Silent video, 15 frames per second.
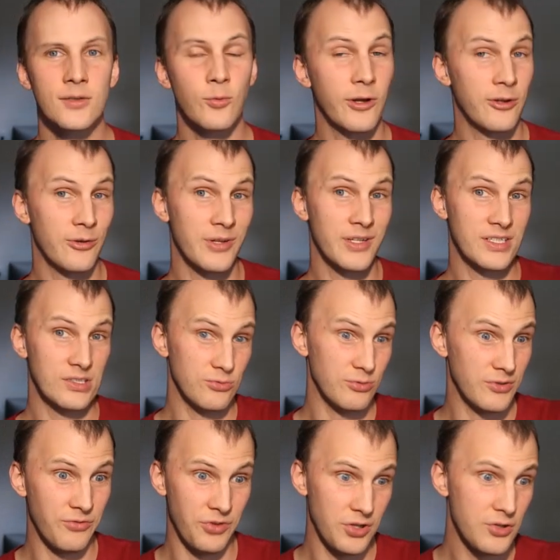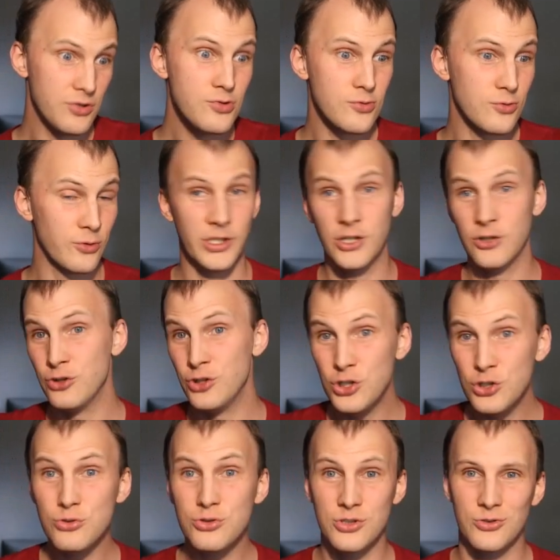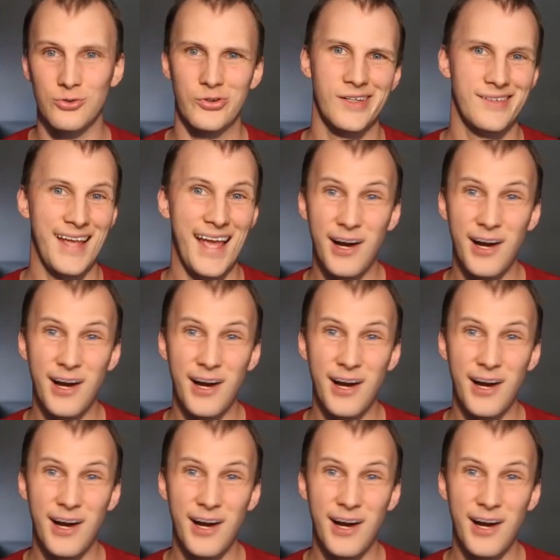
whether this is review or you're new to it,